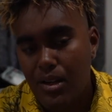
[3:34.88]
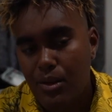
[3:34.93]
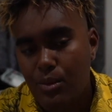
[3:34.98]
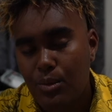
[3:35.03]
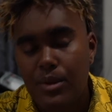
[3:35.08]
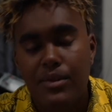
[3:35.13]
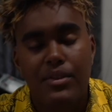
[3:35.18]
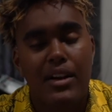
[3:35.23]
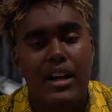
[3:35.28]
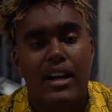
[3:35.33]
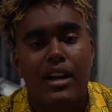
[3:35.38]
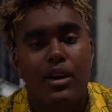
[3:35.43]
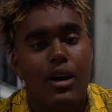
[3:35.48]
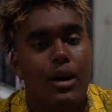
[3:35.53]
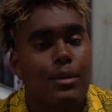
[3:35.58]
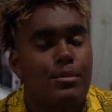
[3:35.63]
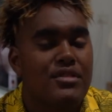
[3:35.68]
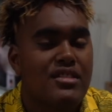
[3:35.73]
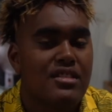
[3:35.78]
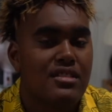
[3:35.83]
we've had our
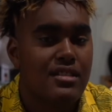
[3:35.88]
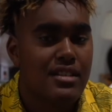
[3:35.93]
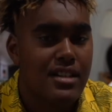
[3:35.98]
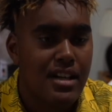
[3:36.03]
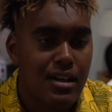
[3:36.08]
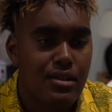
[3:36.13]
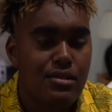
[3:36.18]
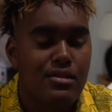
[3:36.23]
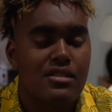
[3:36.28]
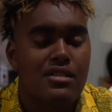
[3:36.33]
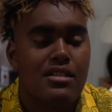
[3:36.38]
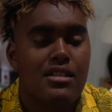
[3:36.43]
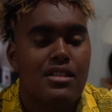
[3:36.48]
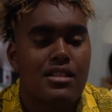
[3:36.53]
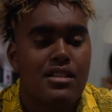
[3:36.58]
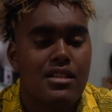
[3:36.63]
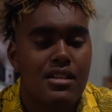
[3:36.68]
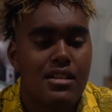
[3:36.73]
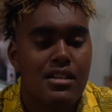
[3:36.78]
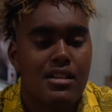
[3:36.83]
ups and downs.
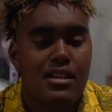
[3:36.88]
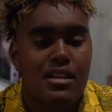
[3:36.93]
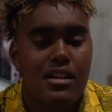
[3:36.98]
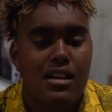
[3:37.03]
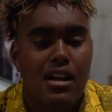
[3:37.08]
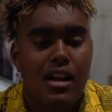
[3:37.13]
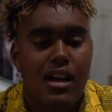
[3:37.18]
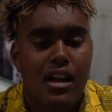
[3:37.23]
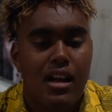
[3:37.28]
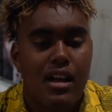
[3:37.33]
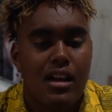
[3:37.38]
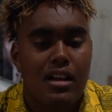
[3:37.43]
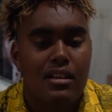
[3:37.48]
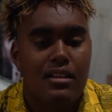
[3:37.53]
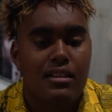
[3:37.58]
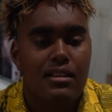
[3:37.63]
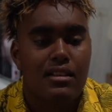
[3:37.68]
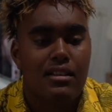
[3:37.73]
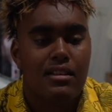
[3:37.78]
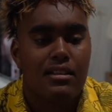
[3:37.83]

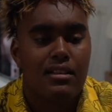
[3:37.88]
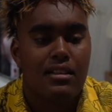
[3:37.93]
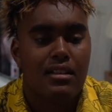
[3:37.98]
And